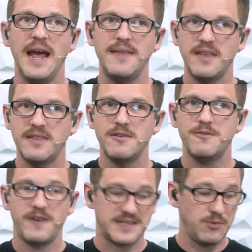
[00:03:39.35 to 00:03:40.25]
And then the
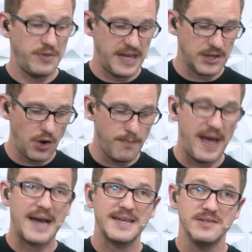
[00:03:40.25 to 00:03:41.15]
effects will then go
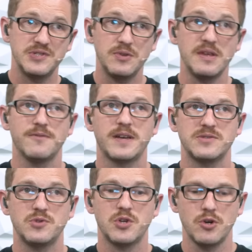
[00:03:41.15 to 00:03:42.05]
back into the
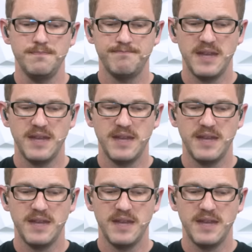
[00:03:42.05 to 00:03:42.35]
effects return.